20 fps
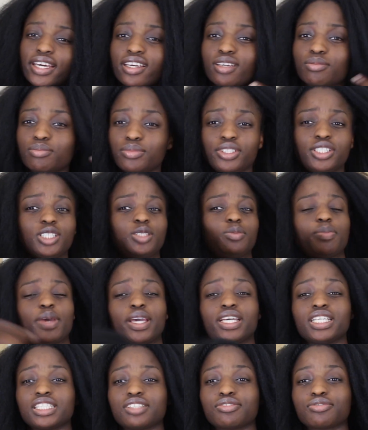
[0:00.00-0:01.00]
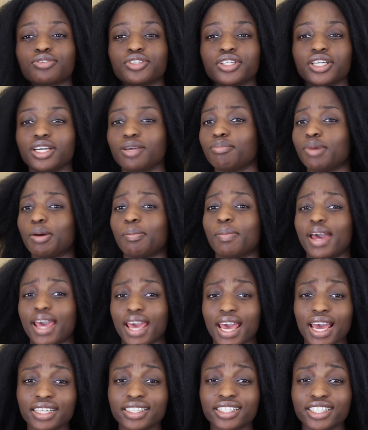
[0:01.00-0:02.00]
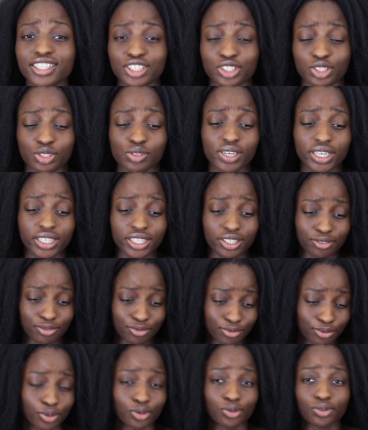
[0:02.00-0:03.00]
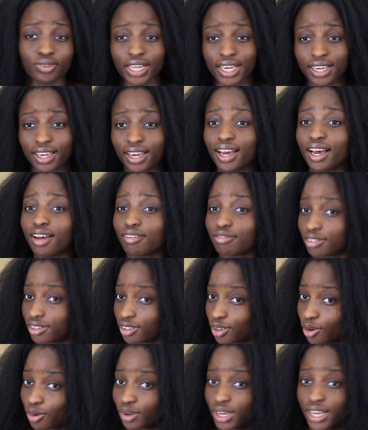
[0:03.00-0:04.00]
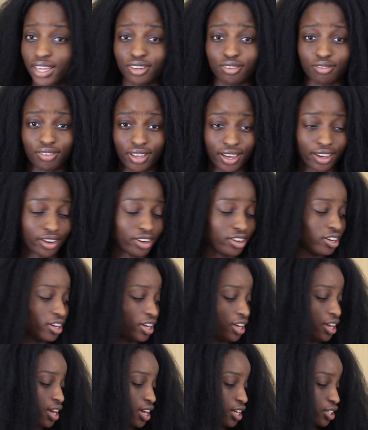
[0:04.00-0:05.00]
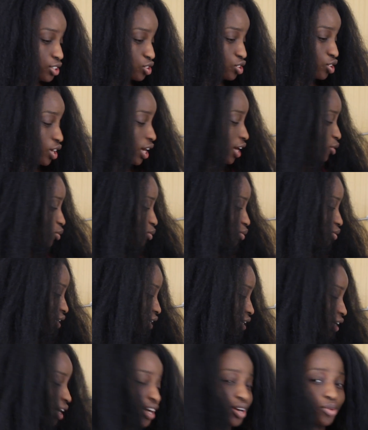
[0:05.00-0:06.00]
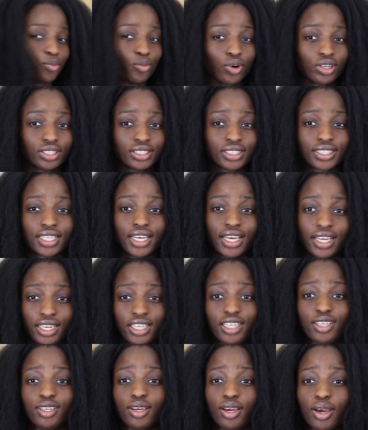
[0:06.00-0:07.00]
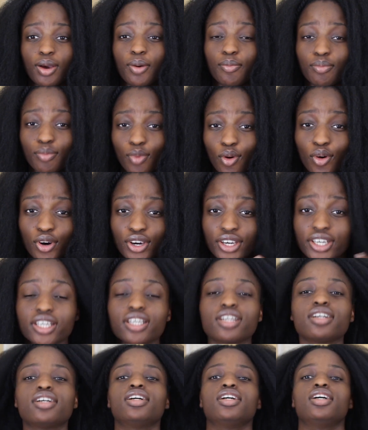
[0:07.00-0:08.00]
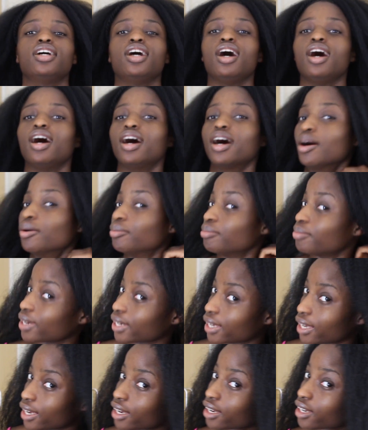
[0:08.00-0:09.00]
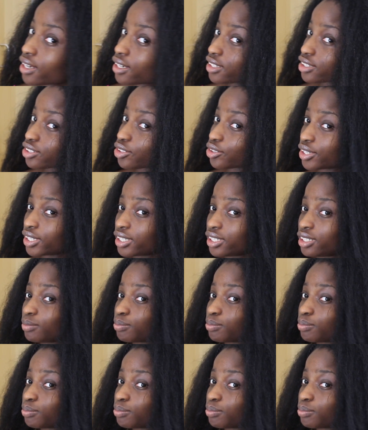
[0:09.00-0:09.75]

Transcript: can be space for it, but my head is already full. Like, I have a whole head of hair, so I don't think I want any more. My hair is already